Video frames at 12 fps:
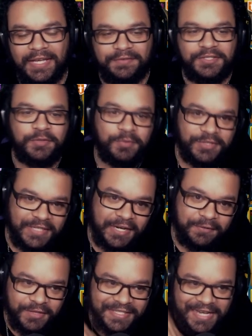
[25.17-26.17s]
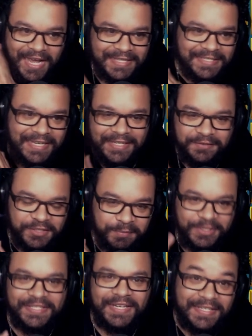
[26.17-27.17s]
I'm super excited for this content,
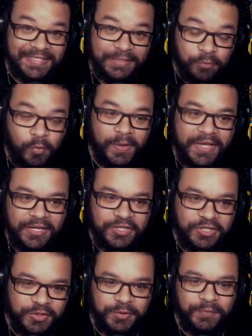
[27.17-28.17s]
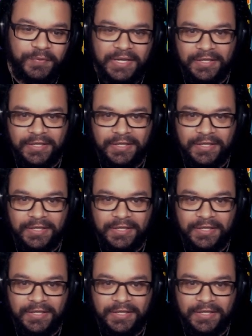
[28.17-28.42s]
super excited to see what we can do.